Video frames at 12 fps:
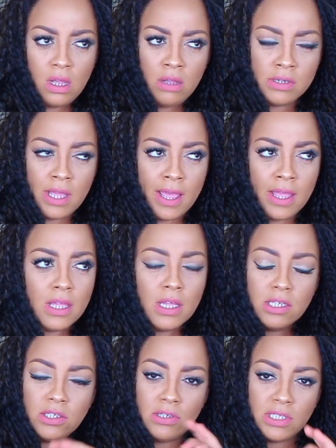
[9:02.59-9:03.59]
Okay,
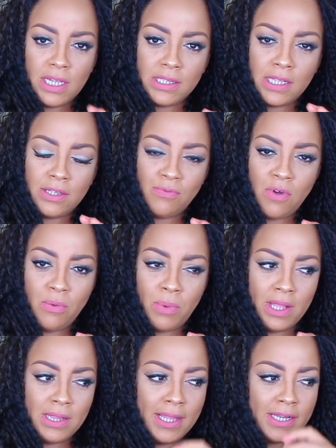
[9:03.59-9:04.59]
don't take that the wrong
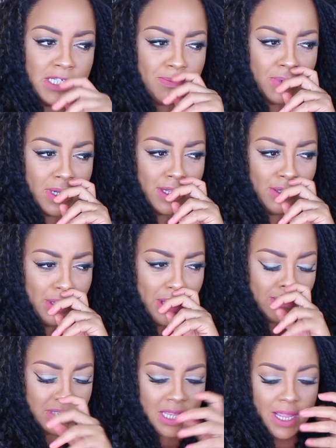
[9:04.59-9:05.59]
way, ladies. But you
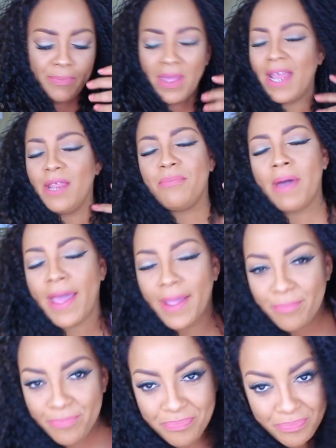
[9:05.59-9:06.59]
know what I'm saying.
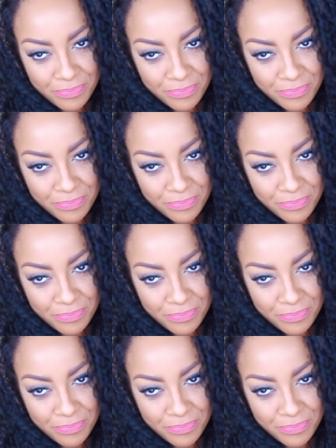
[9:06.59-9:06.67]
Anyway,